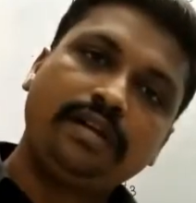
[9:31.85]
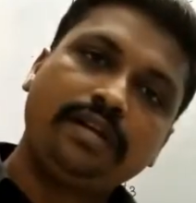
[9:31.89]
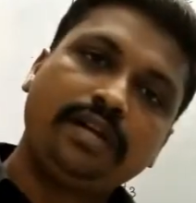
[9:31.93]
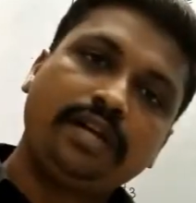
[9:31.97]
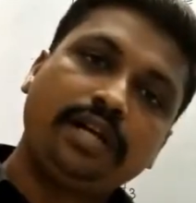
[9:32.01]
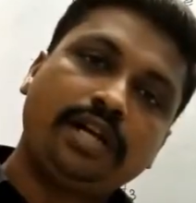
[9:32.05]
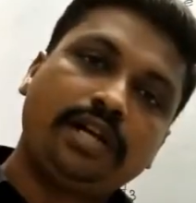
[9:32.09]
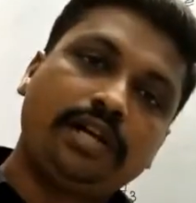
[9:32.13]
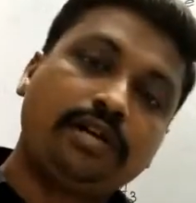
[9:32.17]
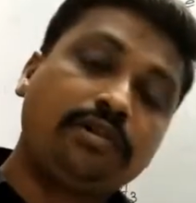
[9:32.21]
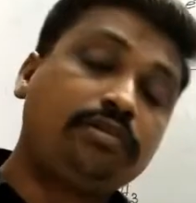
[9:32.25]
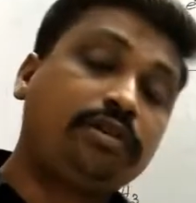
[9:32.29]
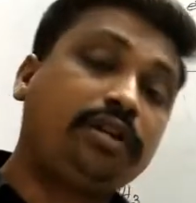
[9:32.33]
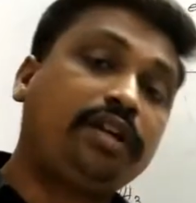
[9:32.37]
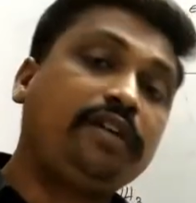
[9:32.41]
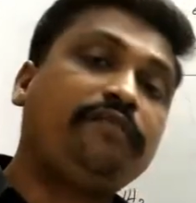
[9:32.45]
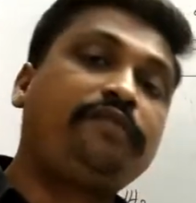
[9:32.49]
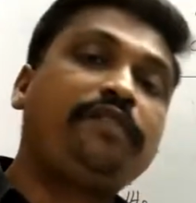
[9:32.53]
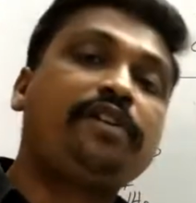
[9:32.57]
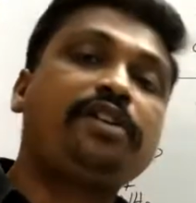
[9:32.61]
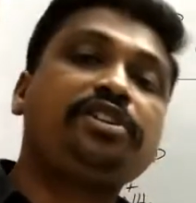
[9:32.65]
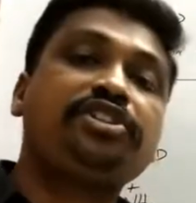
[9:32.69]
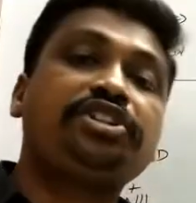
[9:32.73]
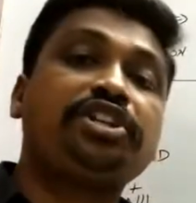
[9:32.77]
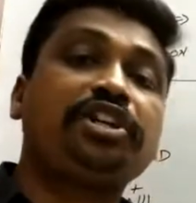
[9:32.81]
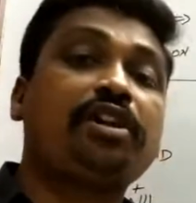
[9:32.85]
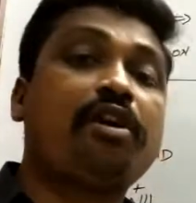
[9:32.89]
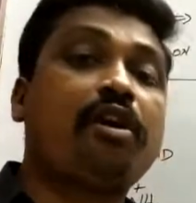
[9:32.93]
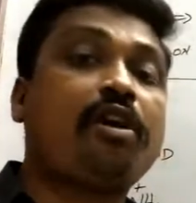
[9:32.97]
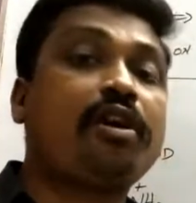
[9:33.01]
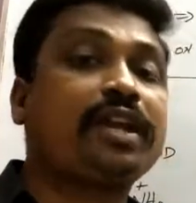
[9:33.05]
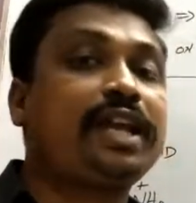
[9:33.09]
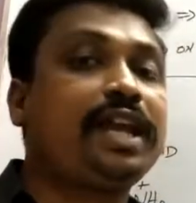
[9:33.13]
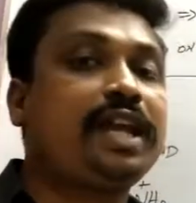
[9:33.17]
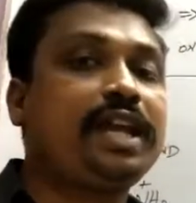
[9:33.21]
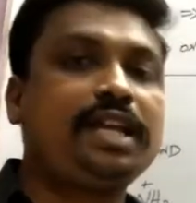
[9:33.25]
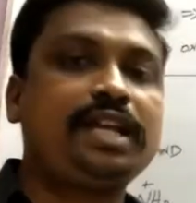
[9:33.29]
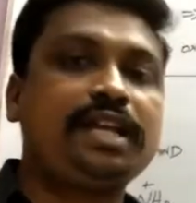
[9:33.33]
In order to differentiate
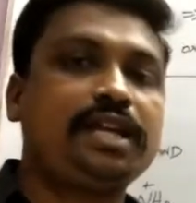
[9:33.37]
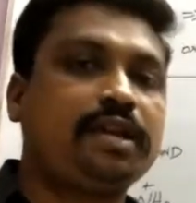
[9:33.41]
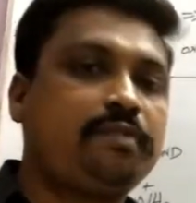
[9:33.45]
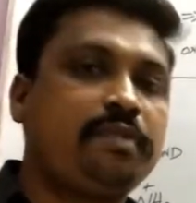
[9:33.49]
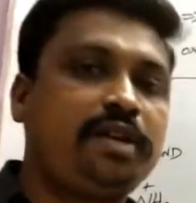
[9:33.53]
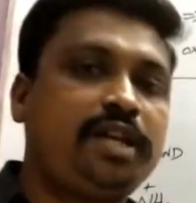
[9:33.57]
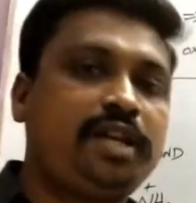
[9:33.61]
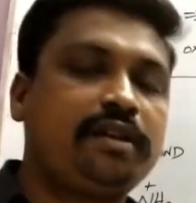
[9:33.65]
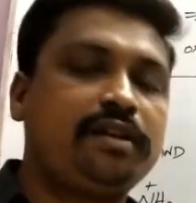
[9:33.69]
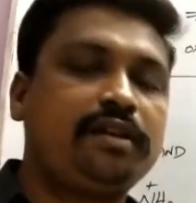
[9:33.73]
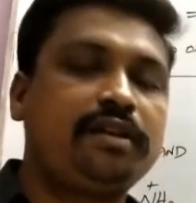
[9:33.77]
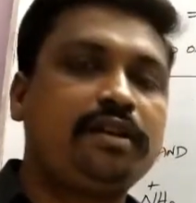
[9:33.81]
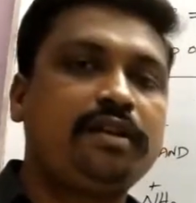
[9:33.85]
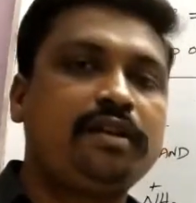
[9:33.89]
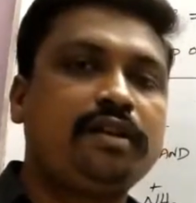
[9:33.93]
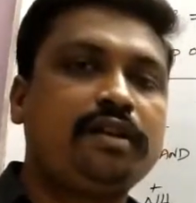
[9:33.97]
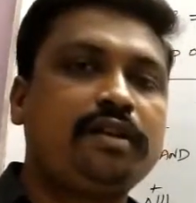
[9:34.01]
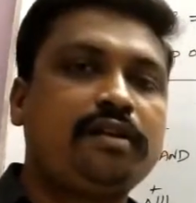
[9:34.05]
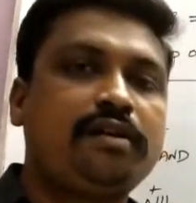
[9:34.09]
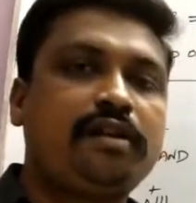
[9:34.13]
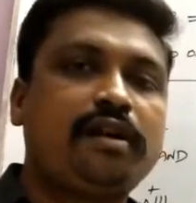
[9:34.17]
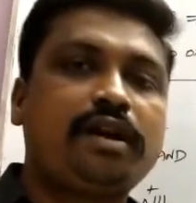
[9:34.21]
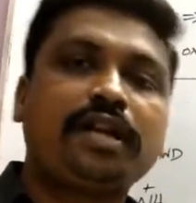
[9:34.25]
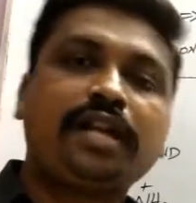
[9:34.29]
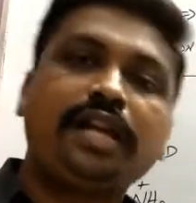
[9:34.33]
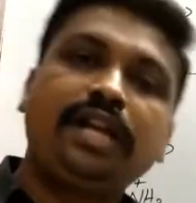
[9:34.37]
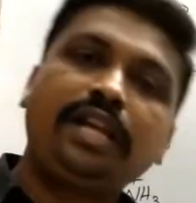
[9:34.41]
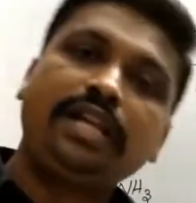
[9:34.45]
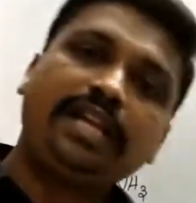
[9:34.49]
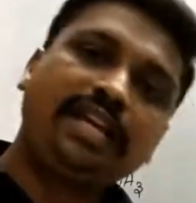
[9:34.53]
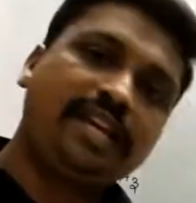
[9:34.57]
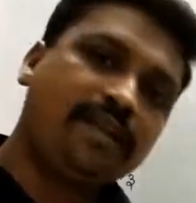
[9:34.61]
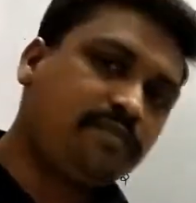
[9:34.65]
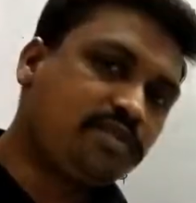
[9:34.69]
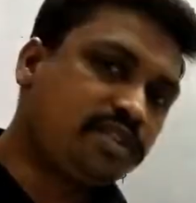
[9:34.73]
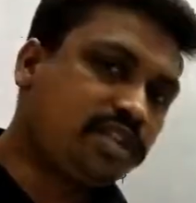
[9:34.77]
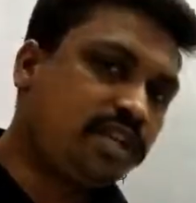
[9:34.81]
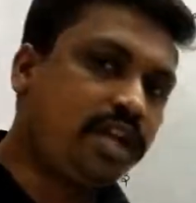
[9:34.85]
organic amine, organic
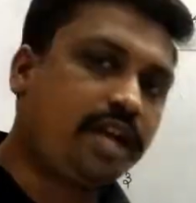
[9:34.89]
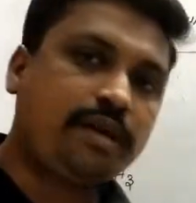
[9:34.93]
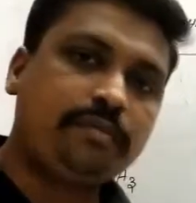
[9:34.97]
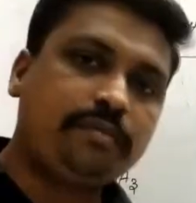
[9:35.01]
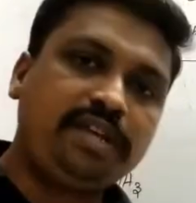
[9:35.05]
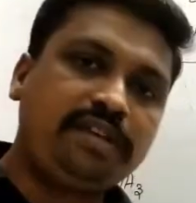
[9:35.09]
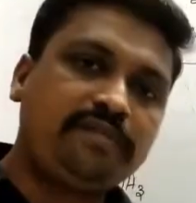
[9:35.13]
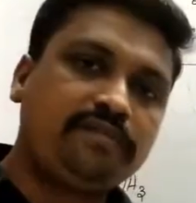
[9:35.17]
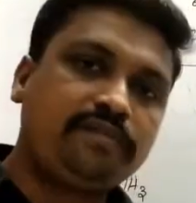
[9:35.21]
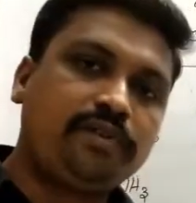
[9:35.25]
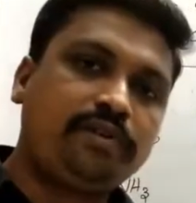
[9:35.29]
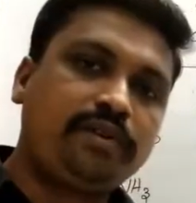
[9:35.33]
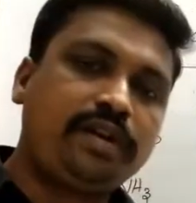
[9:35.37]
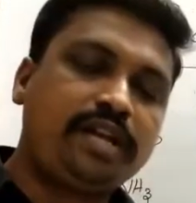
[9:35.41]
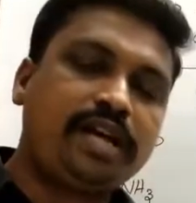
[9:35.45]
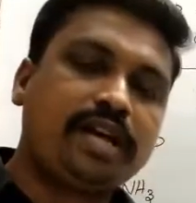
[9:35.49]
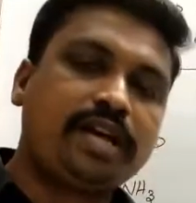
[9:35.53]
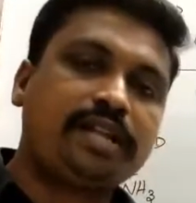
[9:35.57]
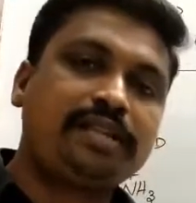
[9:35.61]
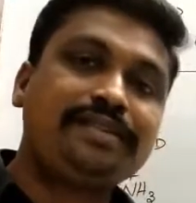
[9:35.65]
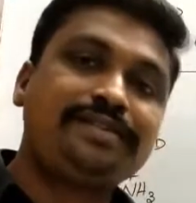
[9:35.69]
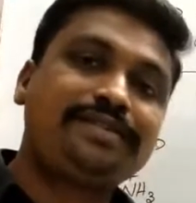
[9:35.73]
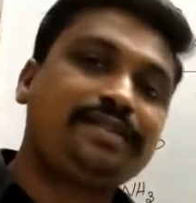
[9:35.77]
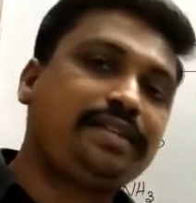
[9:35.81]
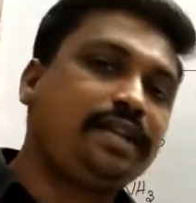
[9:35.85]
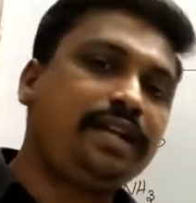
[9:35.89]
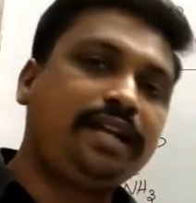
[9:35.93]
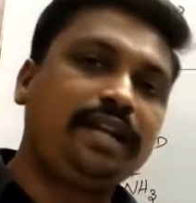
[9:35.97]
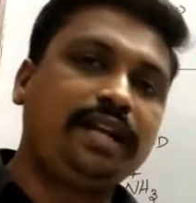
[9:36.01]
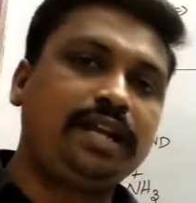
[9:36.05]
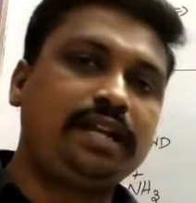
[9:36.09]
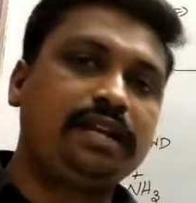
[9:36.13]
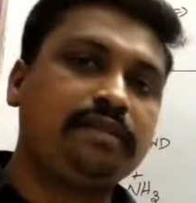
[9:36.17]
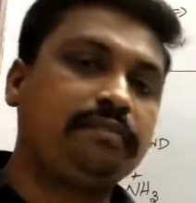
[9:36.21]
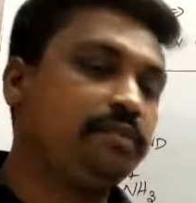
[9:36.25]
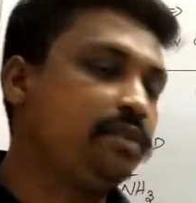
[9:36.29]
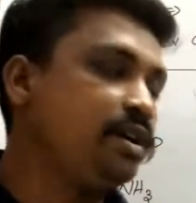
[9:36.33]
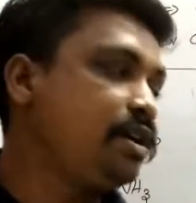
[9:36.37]
chemistry amine morally are the single
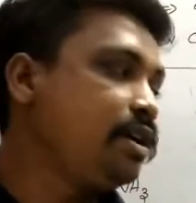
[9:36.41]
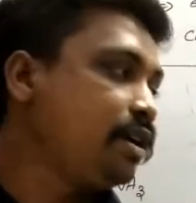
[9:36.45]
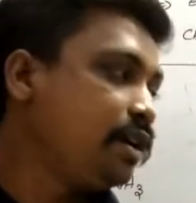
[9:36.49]
M.